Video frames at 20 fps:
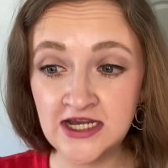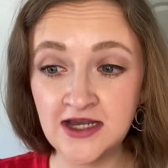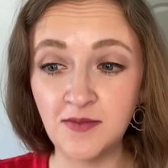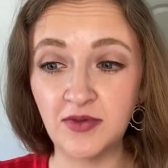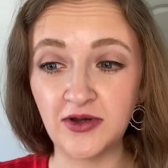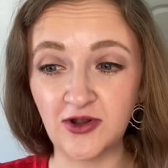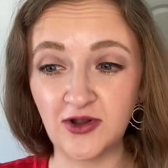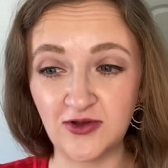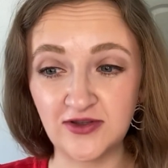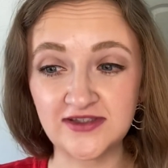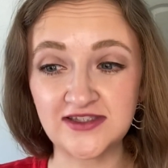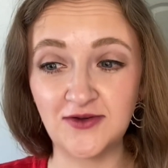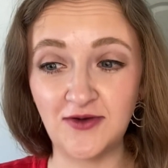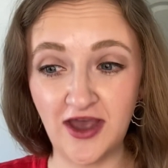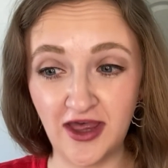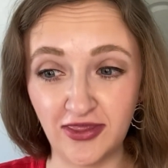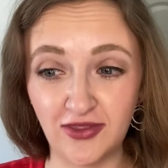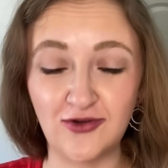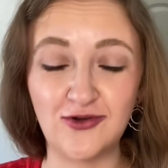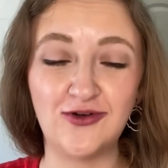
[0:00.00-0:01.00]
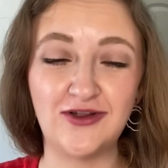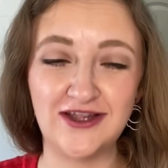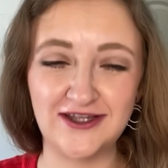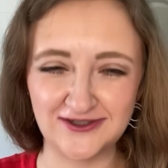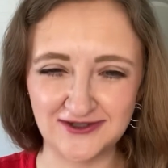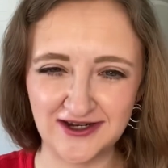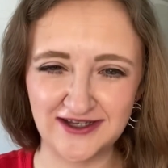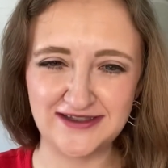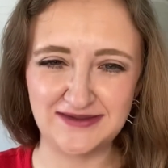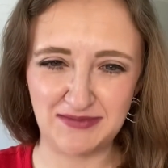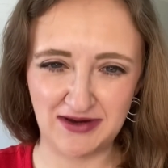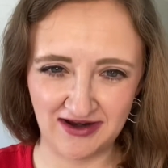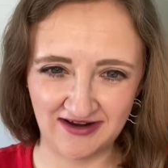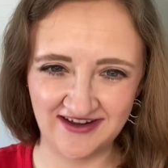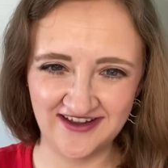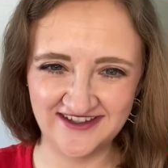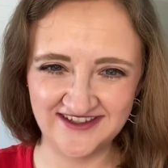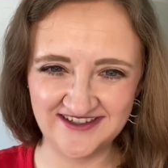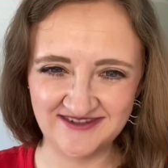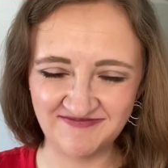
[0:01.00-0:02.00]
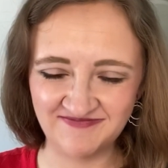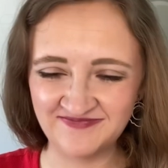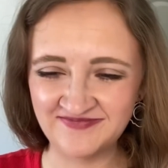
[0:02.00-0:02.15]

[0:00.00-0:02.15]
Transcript: but also ethical and transparent.